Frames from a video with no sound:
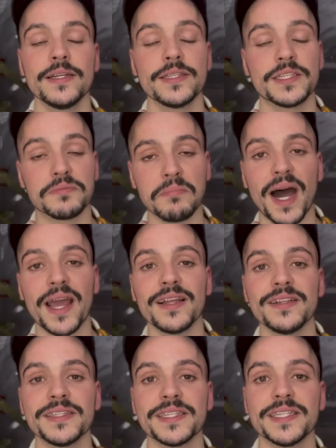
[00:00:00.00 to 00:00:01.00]

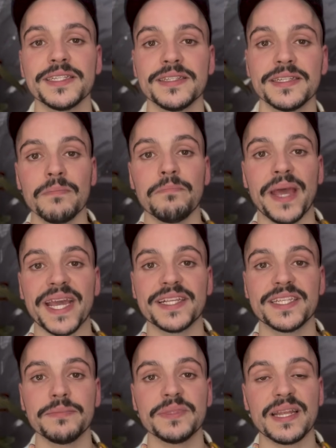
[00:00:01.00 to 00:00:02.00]
smiles, and
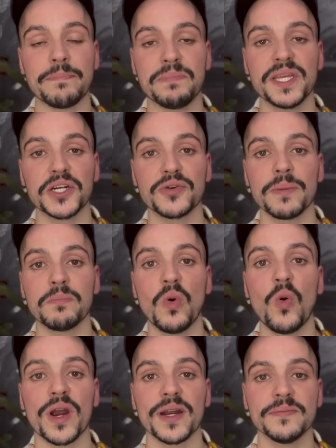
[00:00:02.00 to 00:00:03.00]
begs him to beat her up
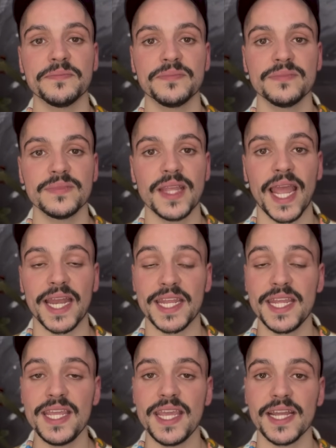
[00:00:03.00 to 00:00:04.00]
more. And
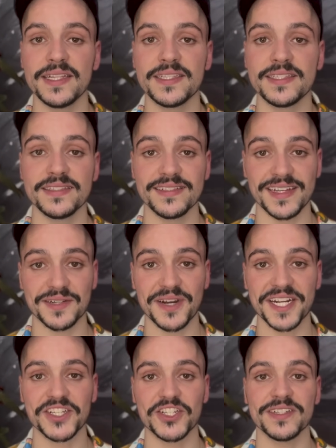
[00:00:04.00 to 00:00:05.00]
he gets an
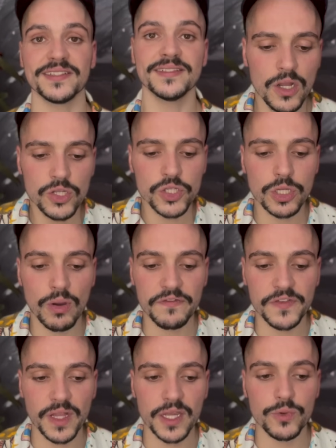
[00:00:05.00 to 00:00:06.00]
erection. So I
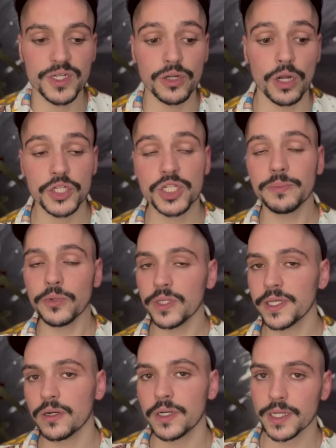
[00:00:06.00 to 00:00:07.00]
feel like we dodged a
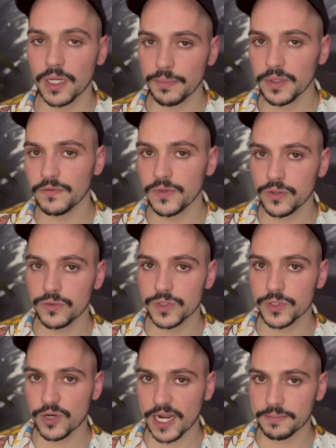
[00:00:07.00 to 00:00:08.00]
bullet on a couple of those
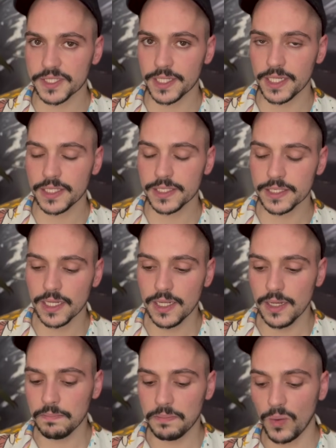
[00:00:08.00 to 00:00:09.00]
scrapped scenes,
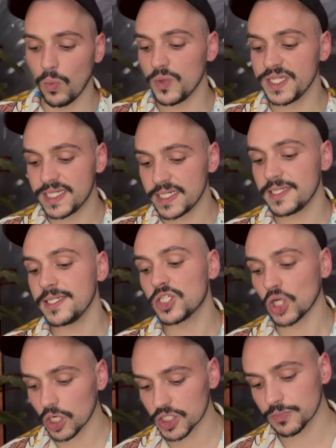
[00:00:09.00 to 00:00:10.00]
but what we didn't
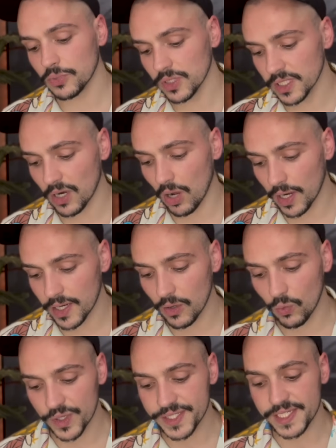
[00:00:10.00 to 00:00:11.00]
dodge a bullet on
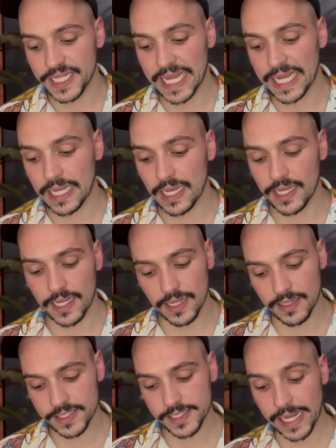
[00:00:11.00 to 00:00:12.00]
was seeing
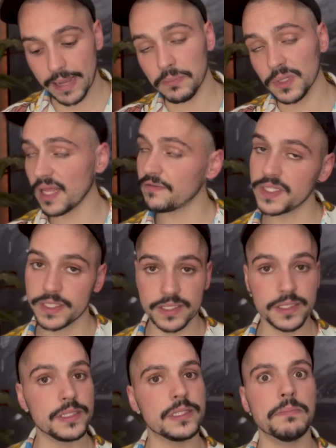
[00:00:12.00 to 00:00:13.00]
Sam
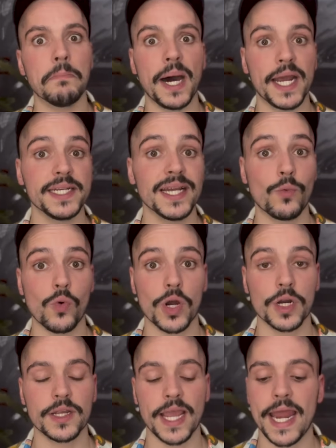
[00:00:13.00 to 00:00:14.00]
Levinson's mind at
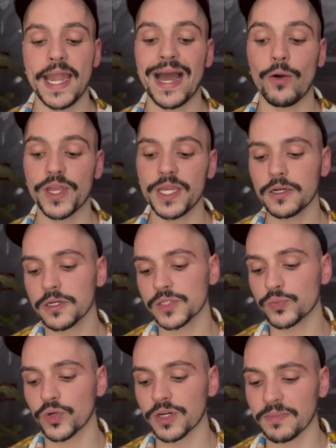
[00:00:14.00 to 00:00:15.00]
work. And now
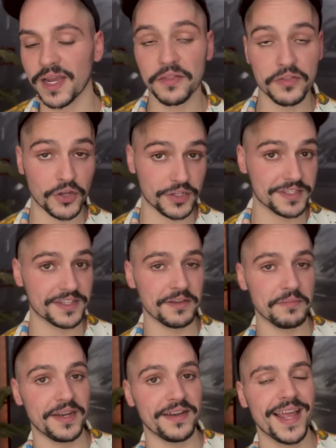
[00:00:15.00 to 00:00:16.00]
here's where my thoughts
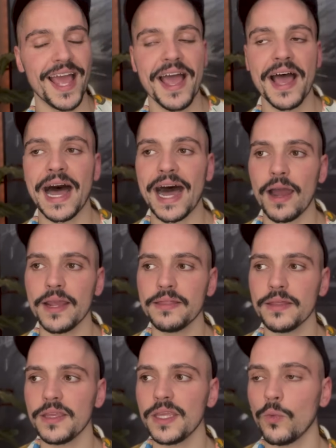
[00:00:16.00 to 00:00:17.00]
come in. I
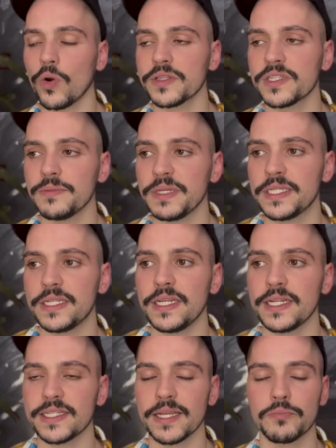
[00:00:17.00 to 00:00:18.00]
think he wants to be
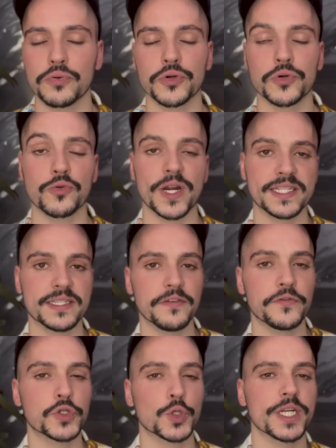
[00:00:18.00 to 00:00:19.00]
seen as a
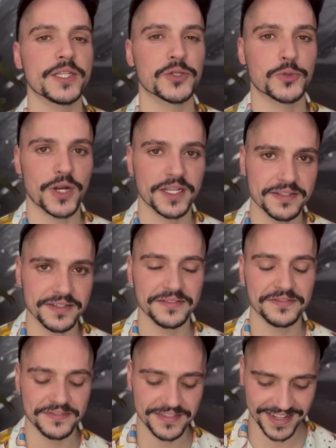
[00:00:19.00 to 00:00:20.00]
progressive
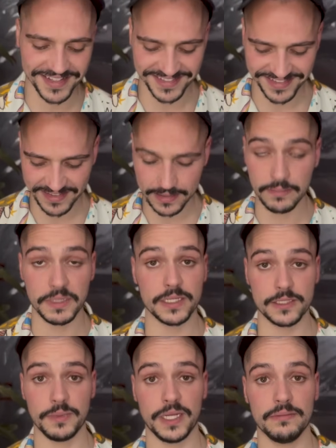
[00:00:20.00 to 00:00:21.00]
transgressive. Let me
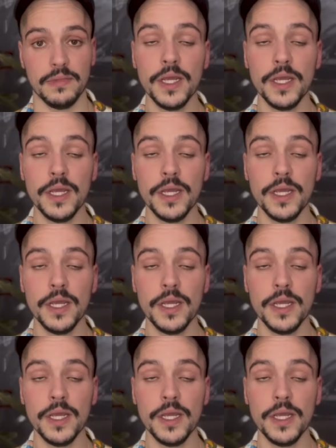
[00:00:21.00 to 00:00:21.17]
explain.